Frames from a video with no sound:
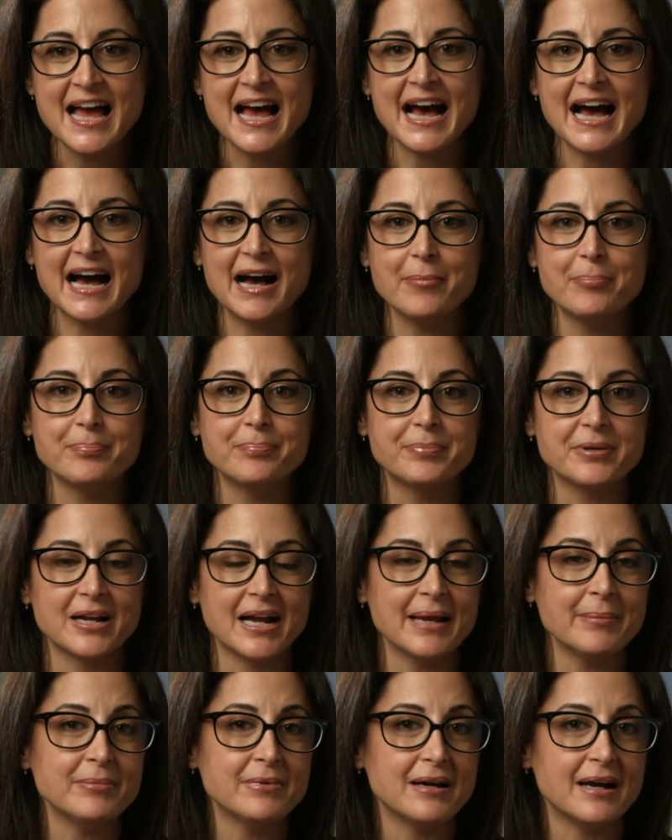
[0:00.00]
But
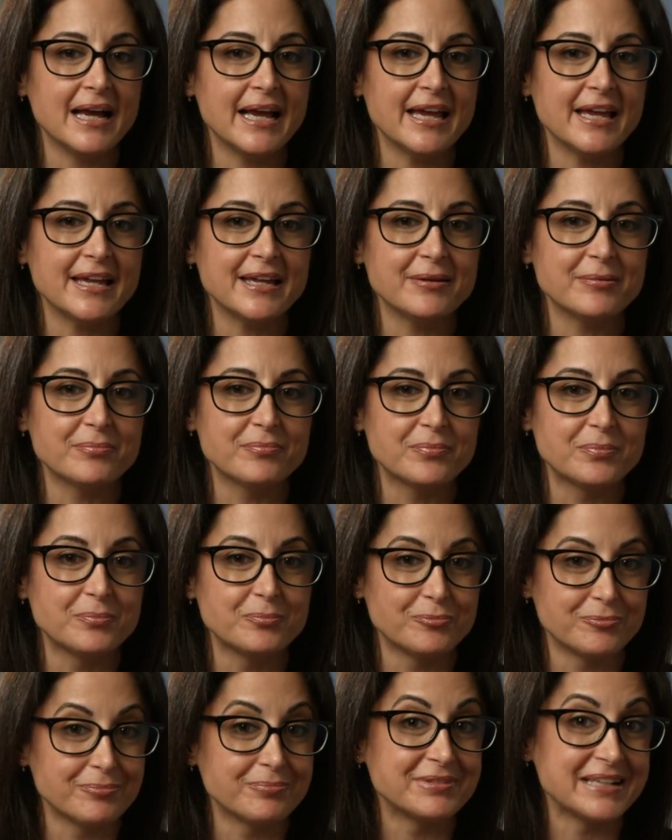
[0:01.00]
I
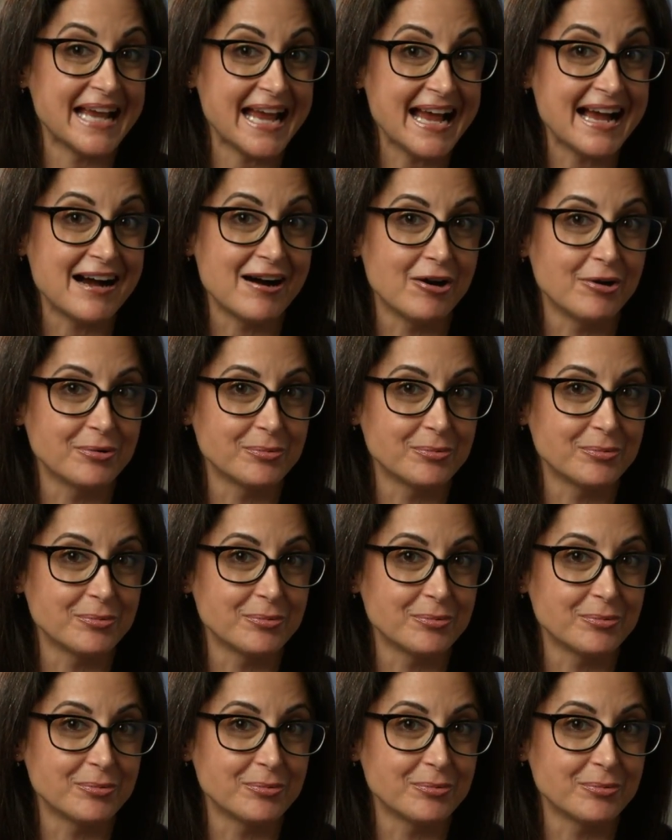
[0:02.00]
now,